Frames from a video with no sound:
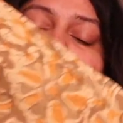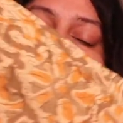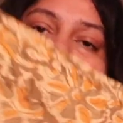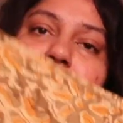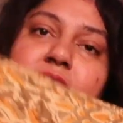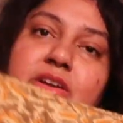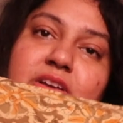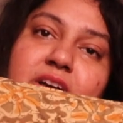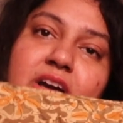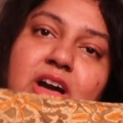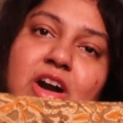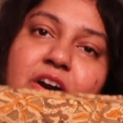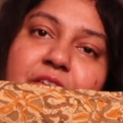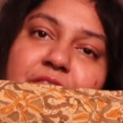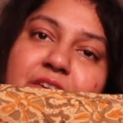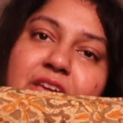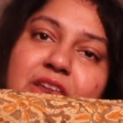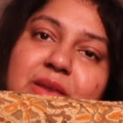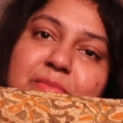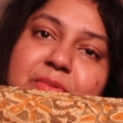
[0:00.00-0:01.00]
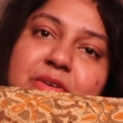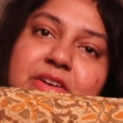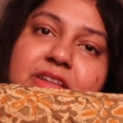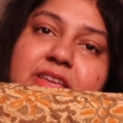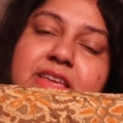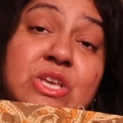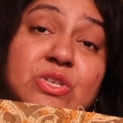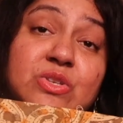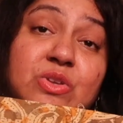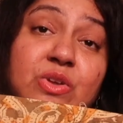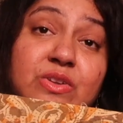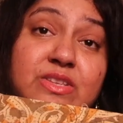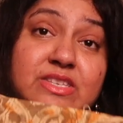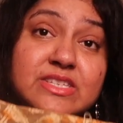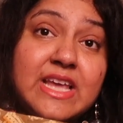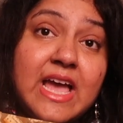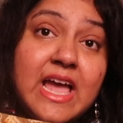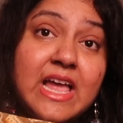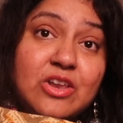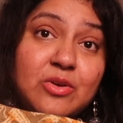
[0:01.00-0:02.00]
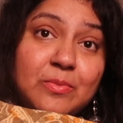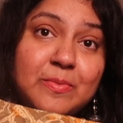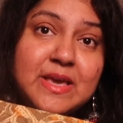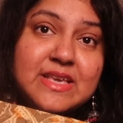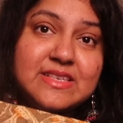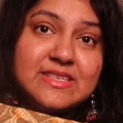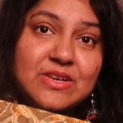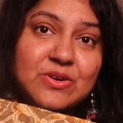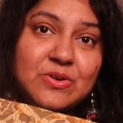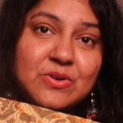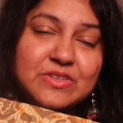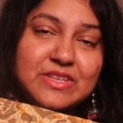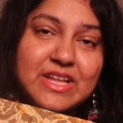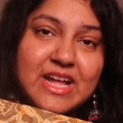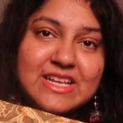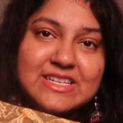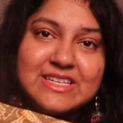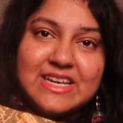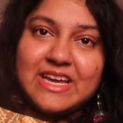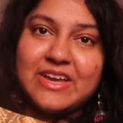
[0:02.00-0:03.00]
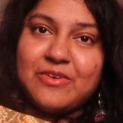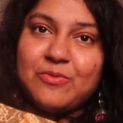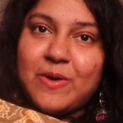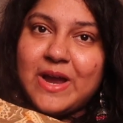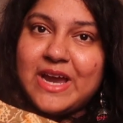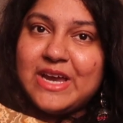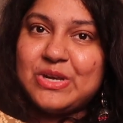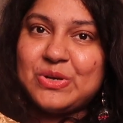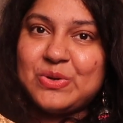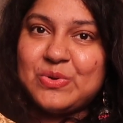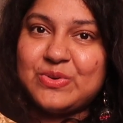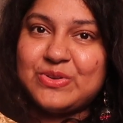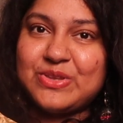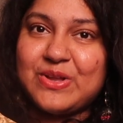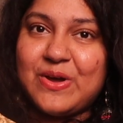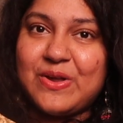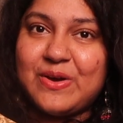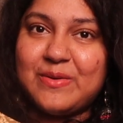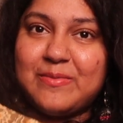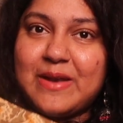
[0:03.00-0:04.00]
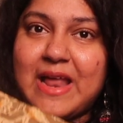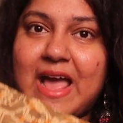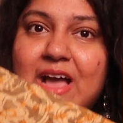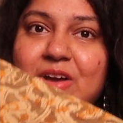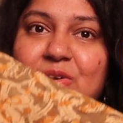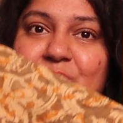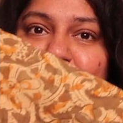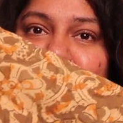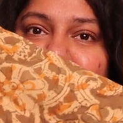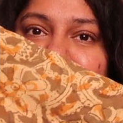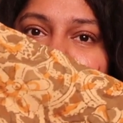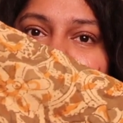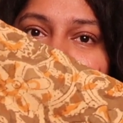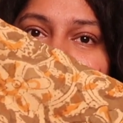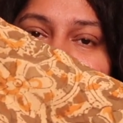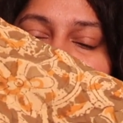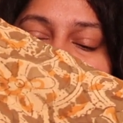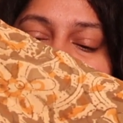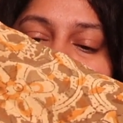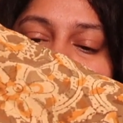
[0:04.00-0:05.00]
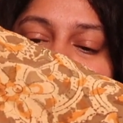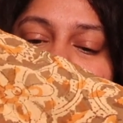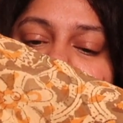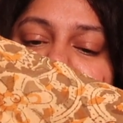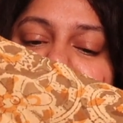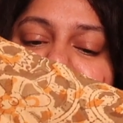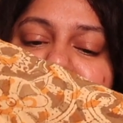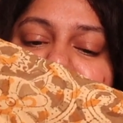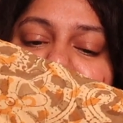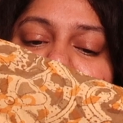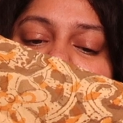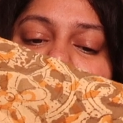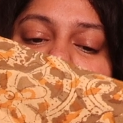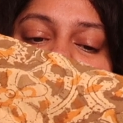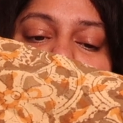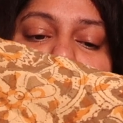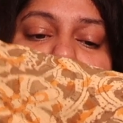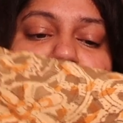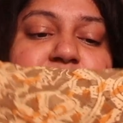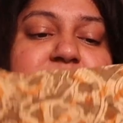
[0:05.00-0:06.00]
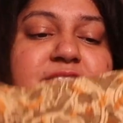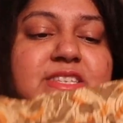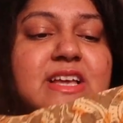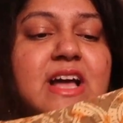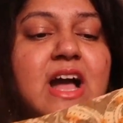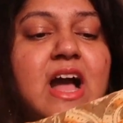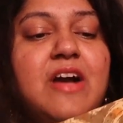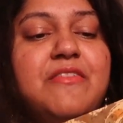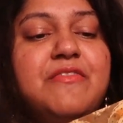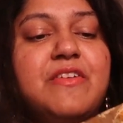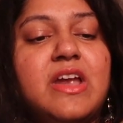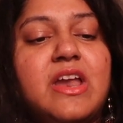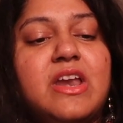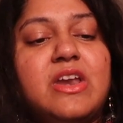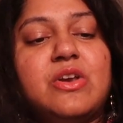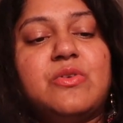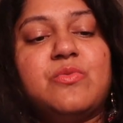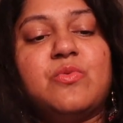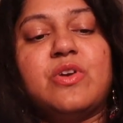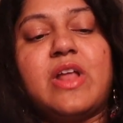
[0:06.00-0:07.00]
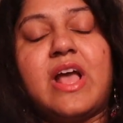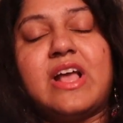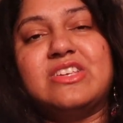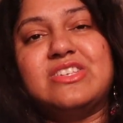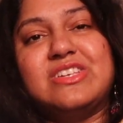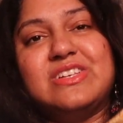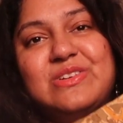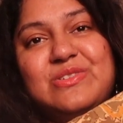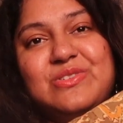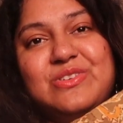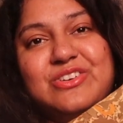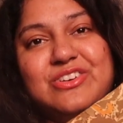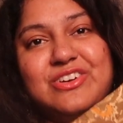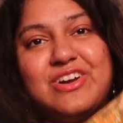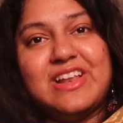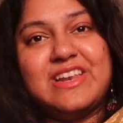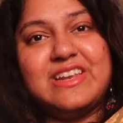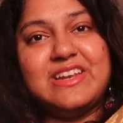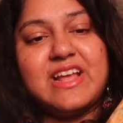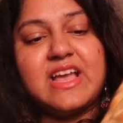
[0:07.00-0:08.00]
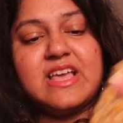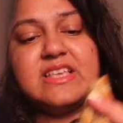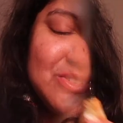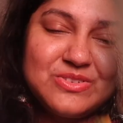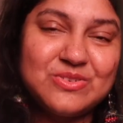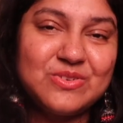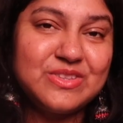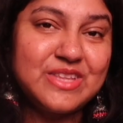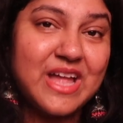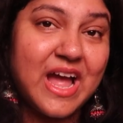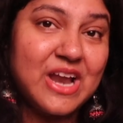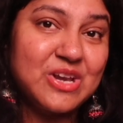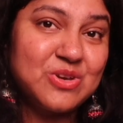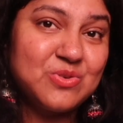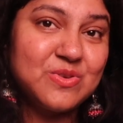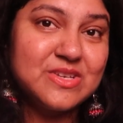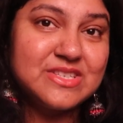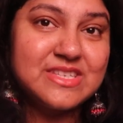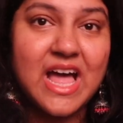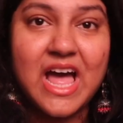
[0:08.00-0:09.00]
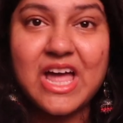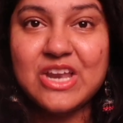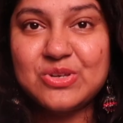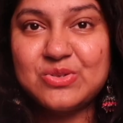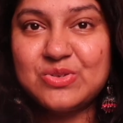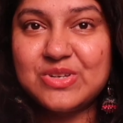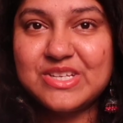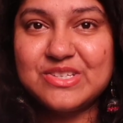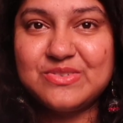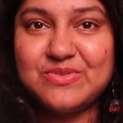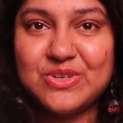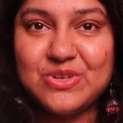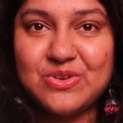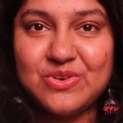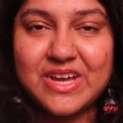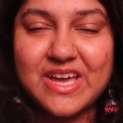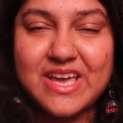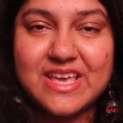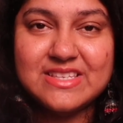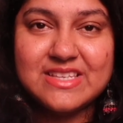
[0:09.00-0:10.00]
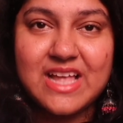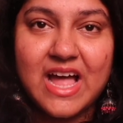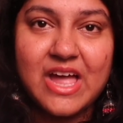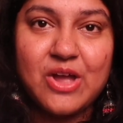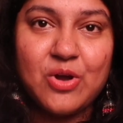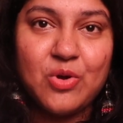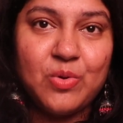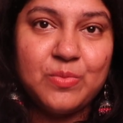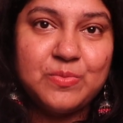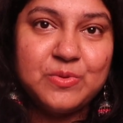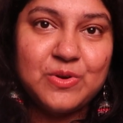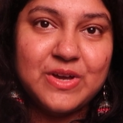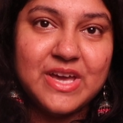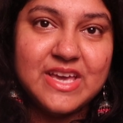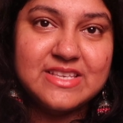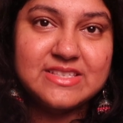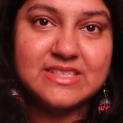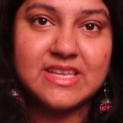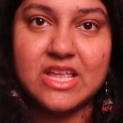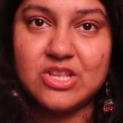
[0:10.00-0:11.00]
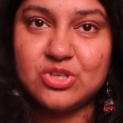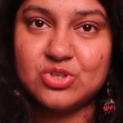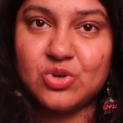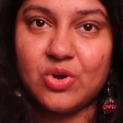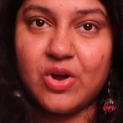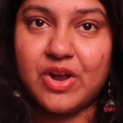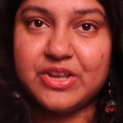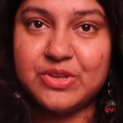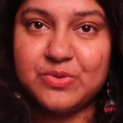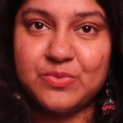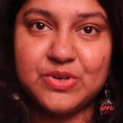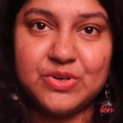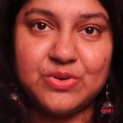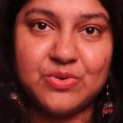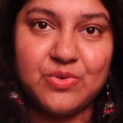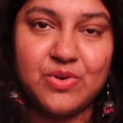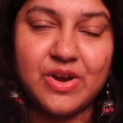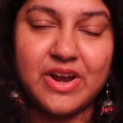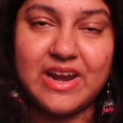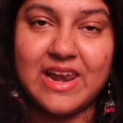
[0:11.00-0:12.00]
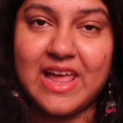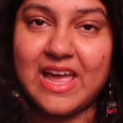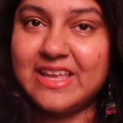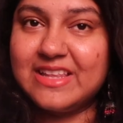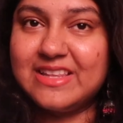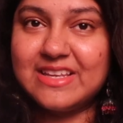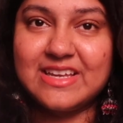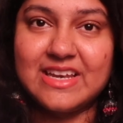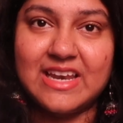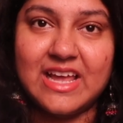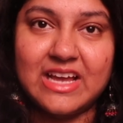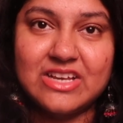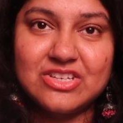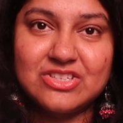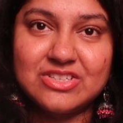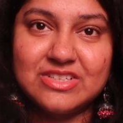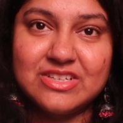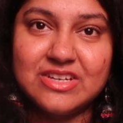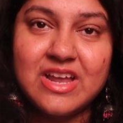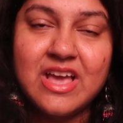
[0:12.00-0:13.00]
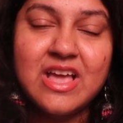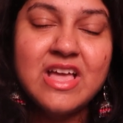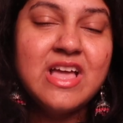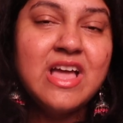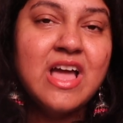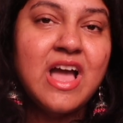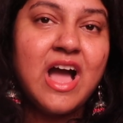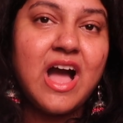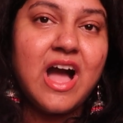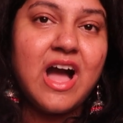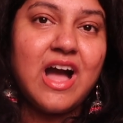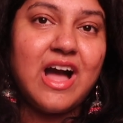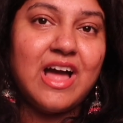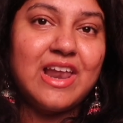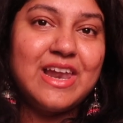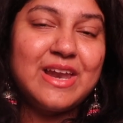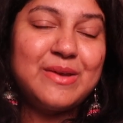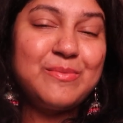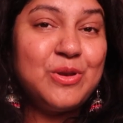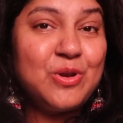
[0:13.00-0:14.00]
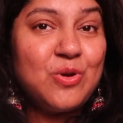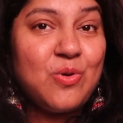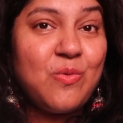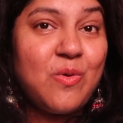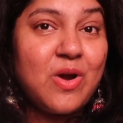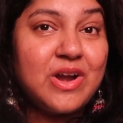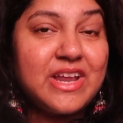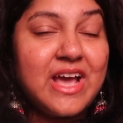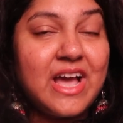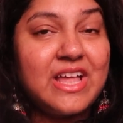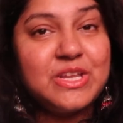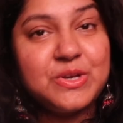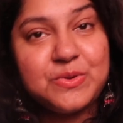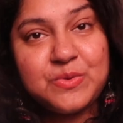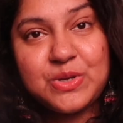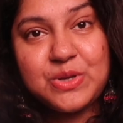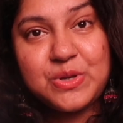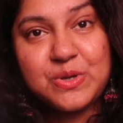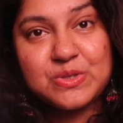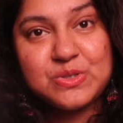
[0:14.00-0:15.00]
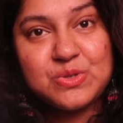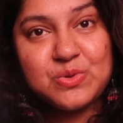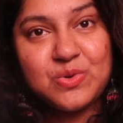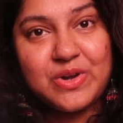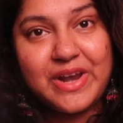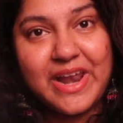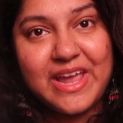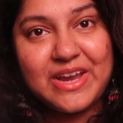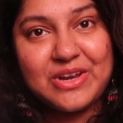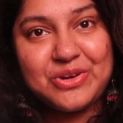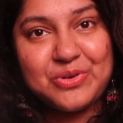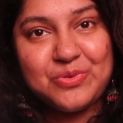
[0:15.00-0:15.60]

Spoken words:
look very pretty. So you can style your basic kurtas like a white kurta or a black kurta with this kind of a scarf, and it would actually look really nice. So that was our today's video, guys. I hope you guys enjoyed the video and liked the collection. Let me know what other videos you would like